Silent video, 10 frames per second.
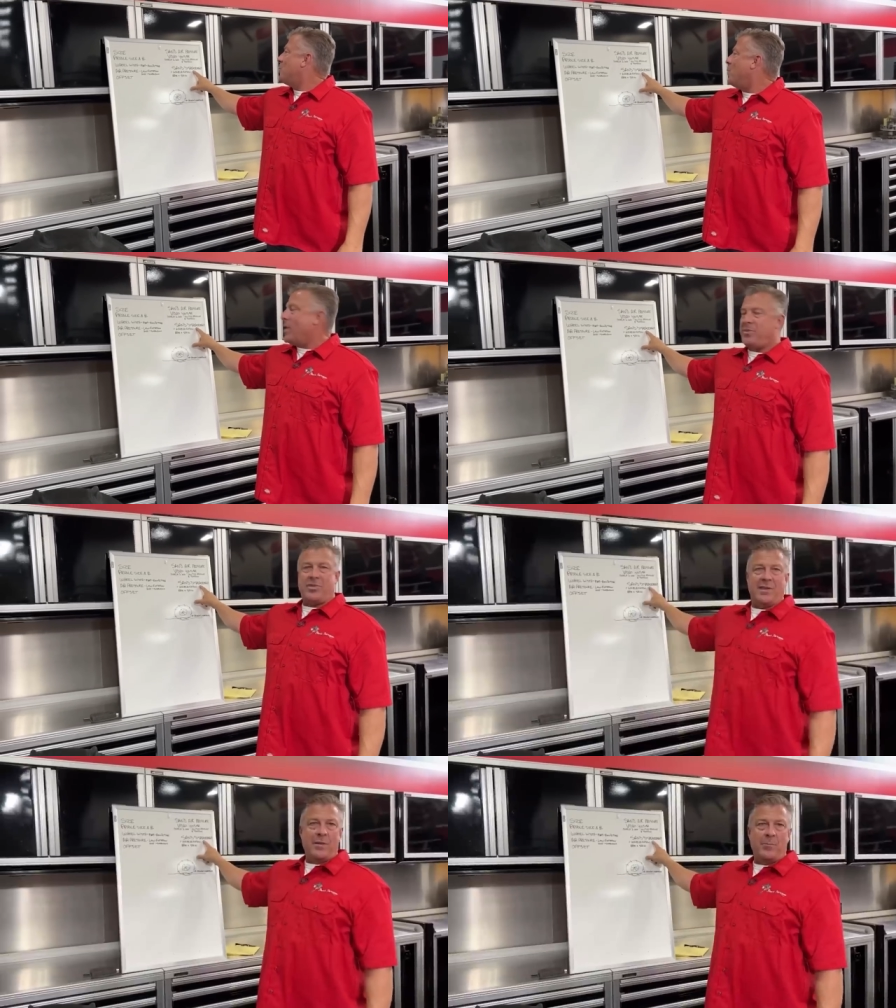One
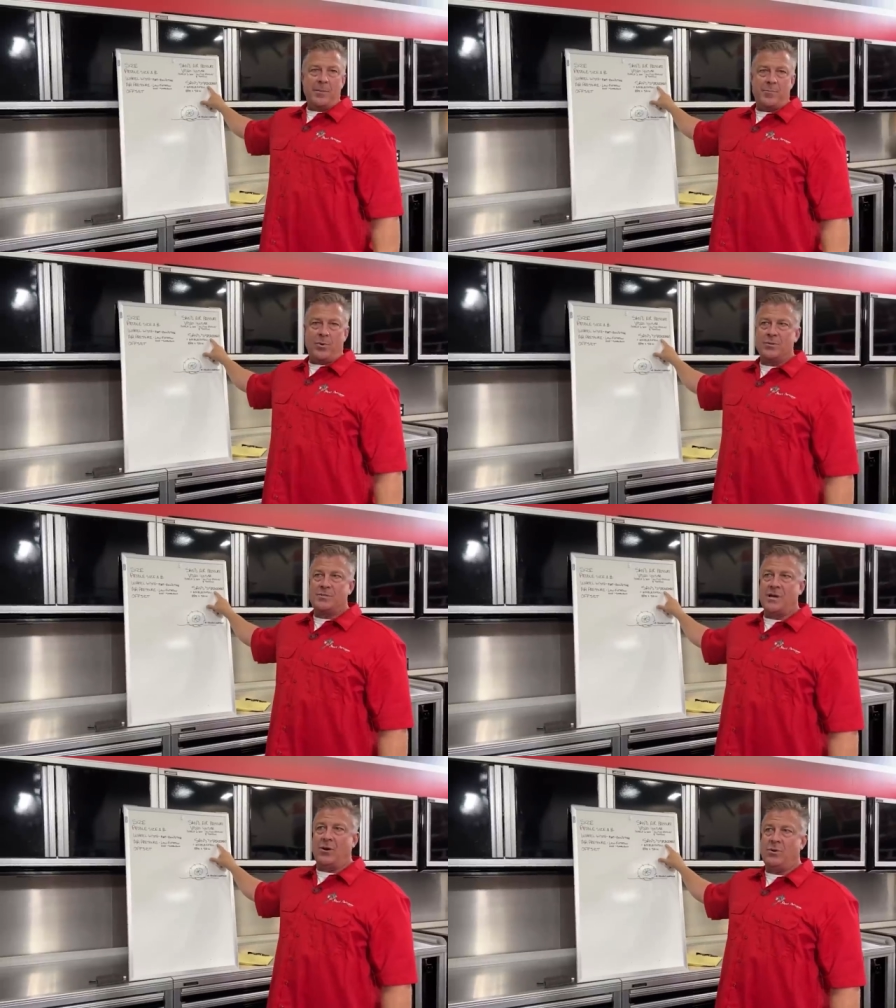thing that people
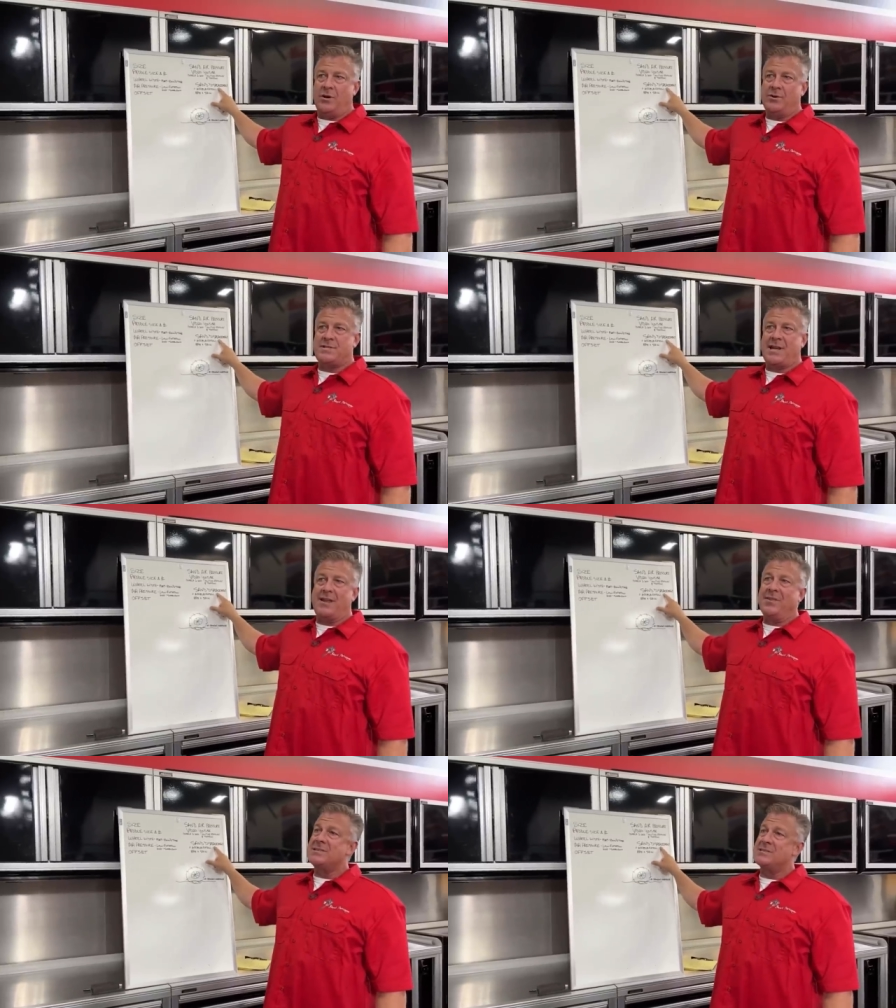don't understand,
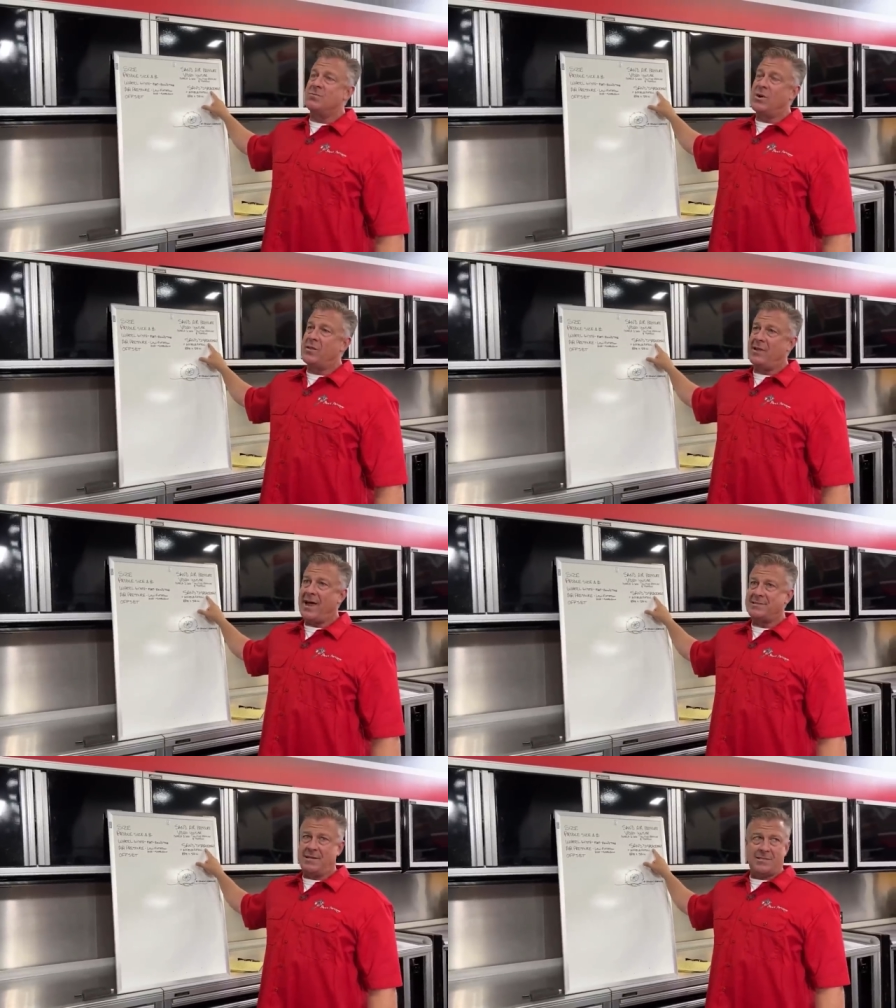and this is one of the
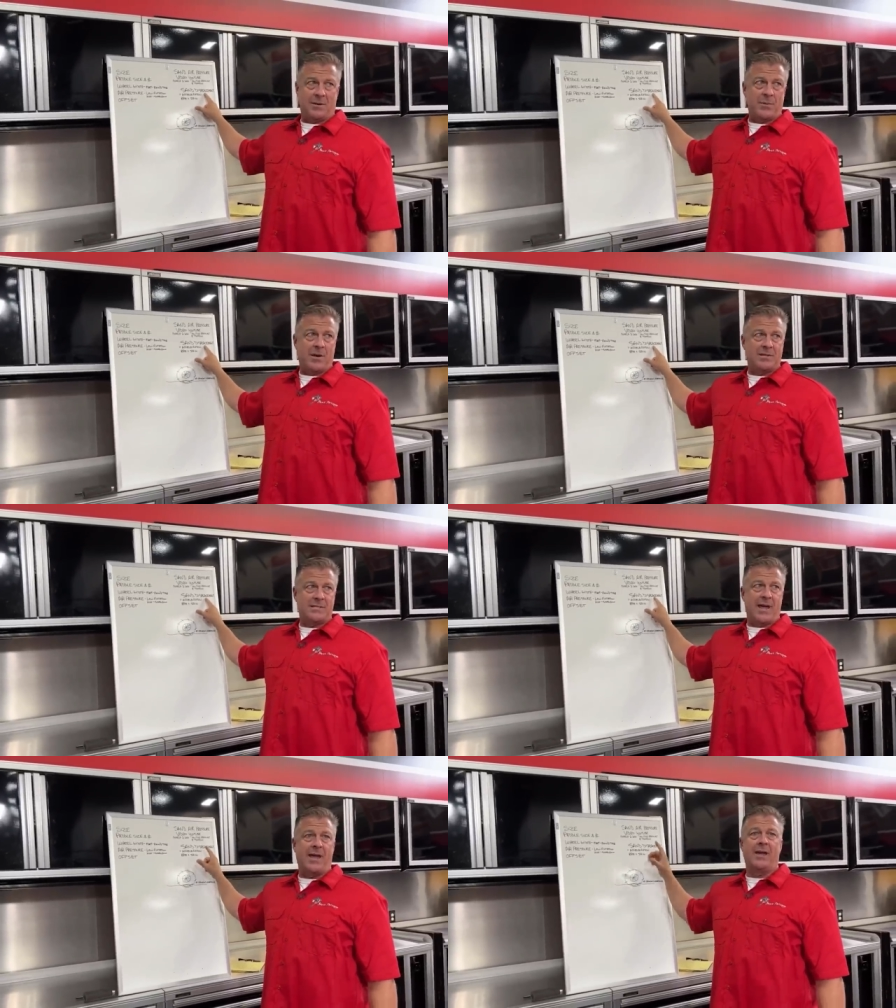last things I'm going to
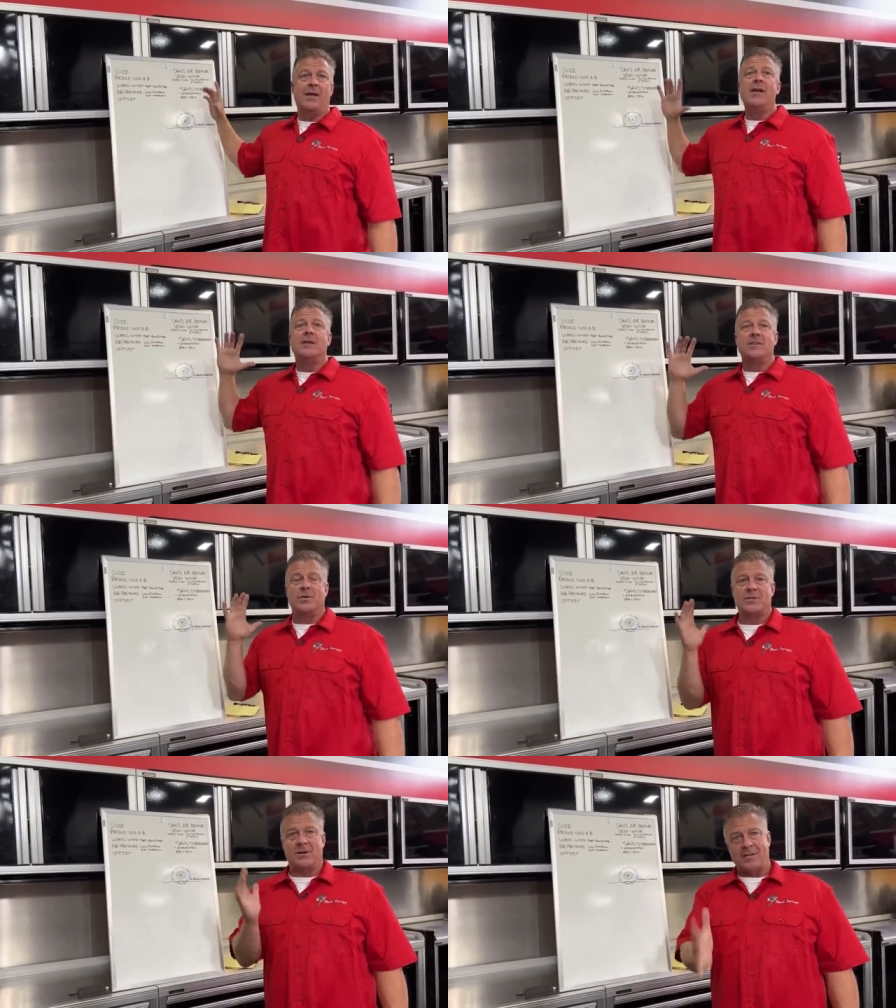say till
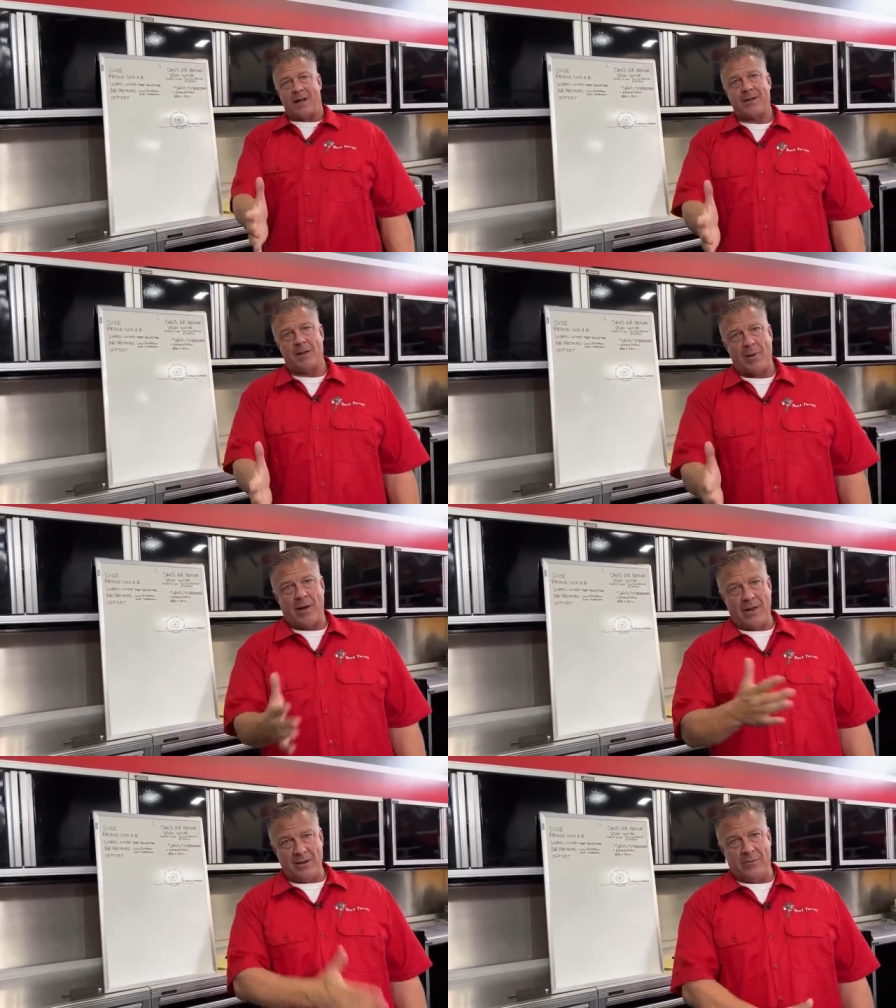we start talking
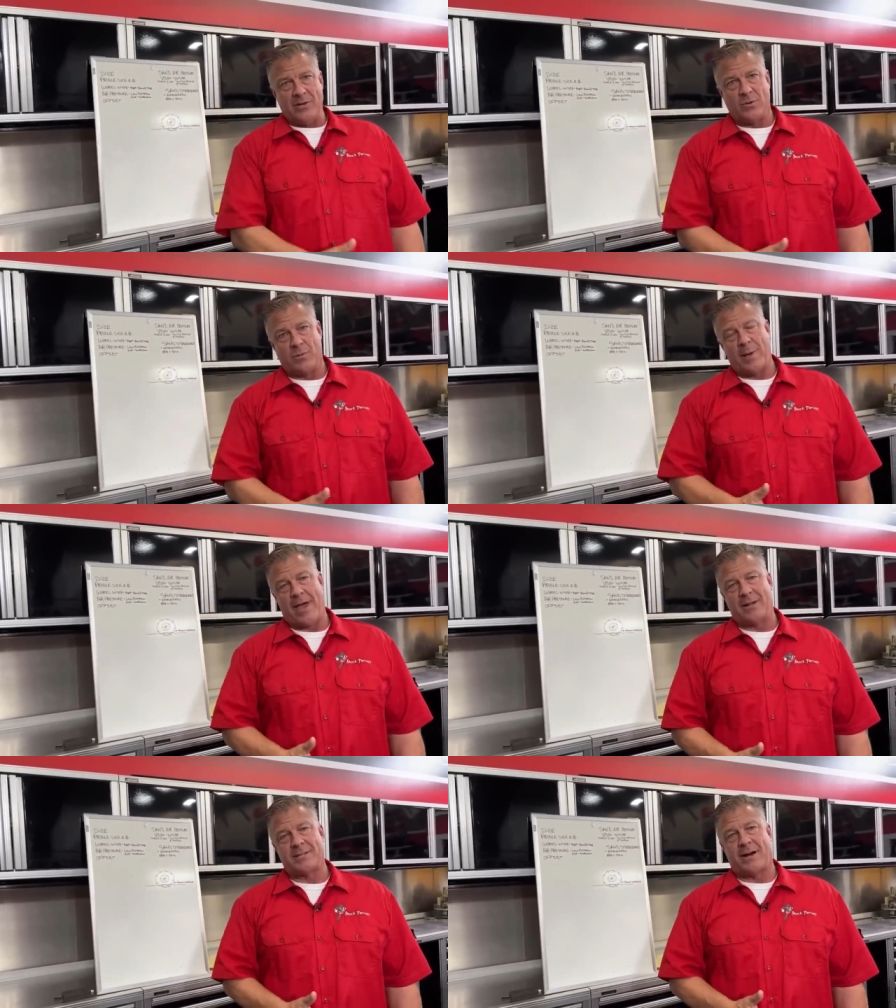about individual
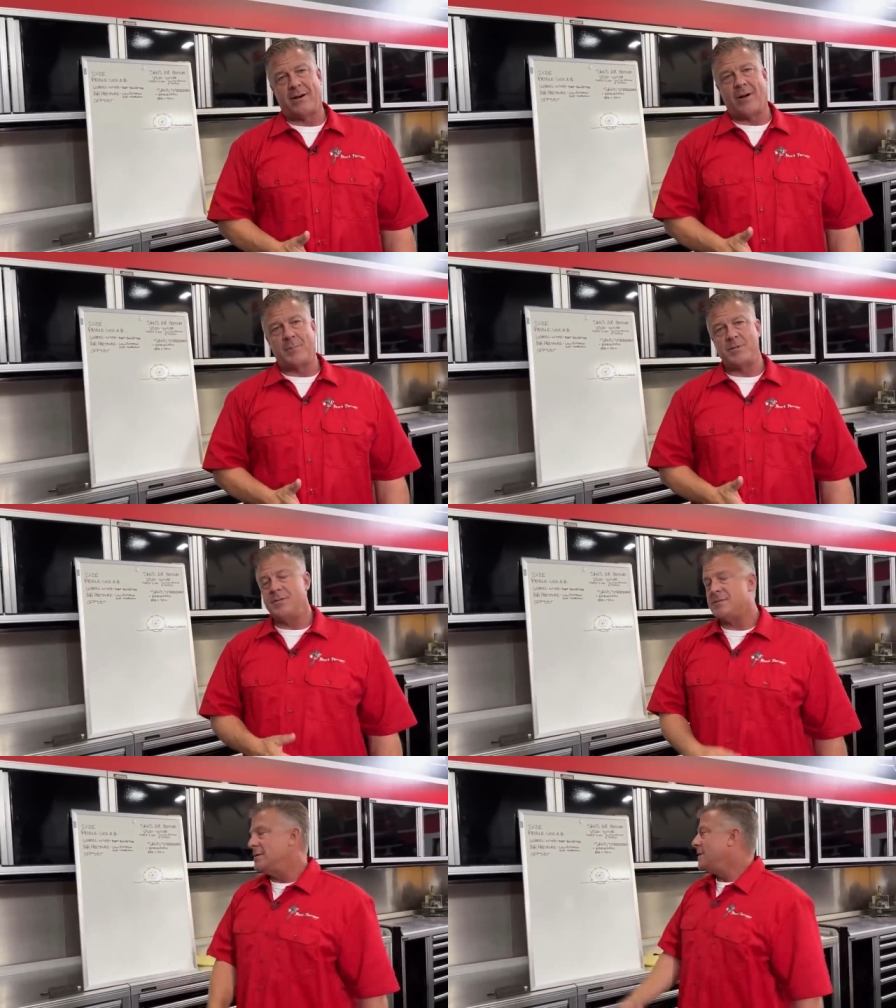paddle tire
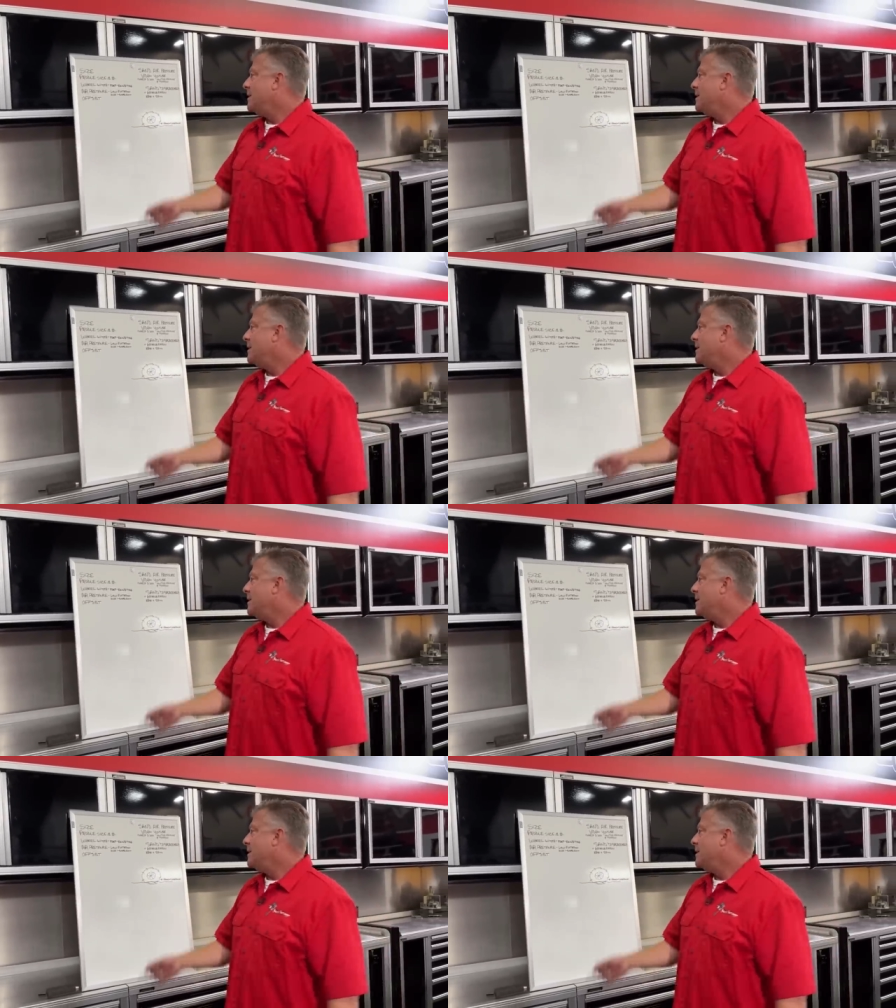options,